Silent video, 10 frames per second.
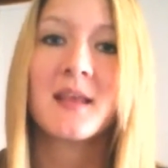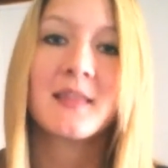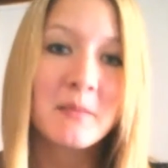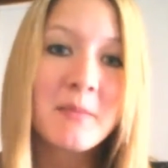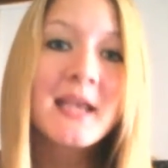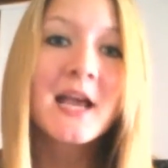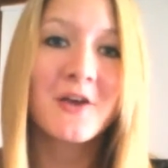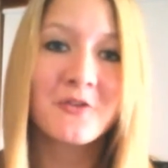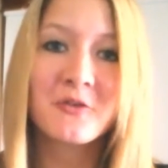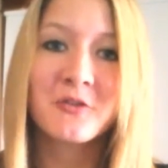They make
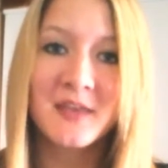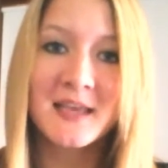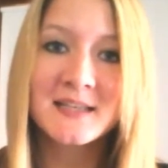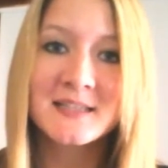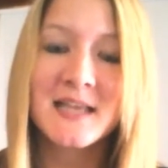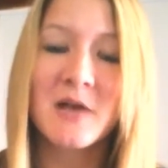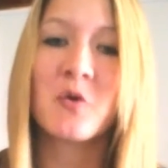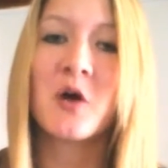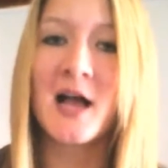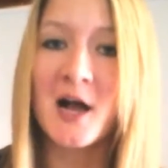other things that
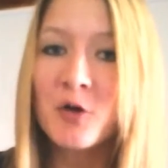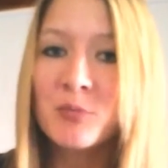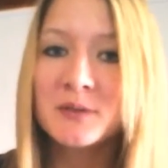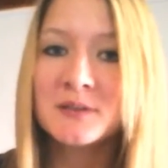will help,